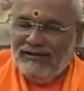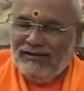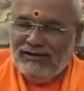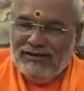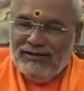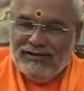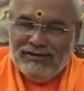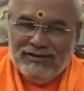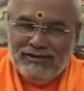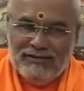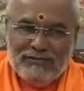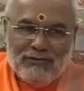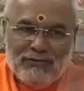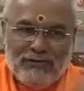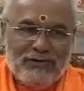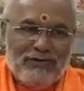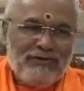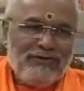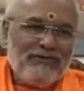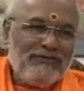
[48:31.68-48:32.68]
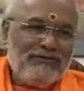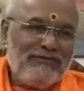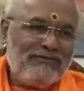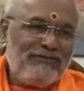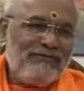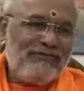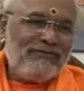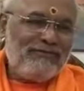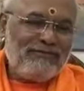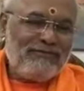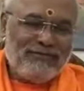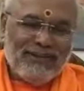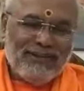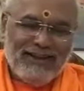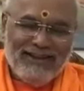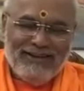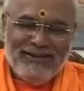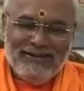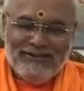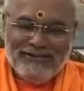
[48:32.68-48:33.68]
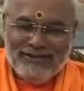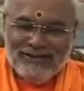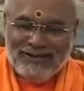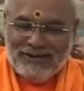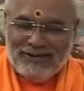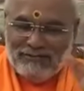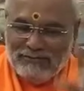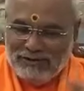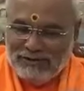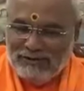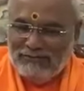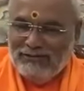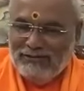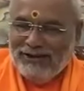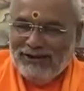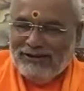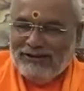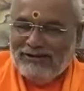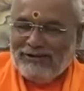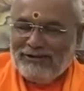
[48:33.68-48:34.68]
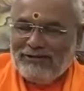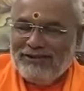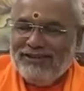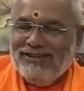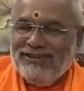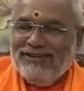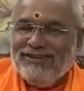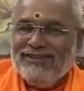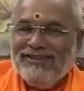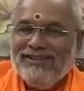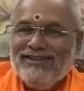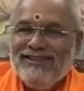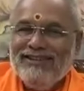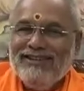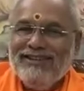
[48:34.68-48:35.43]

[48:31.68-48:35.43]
It doesn't want. Anyway, coming back to this.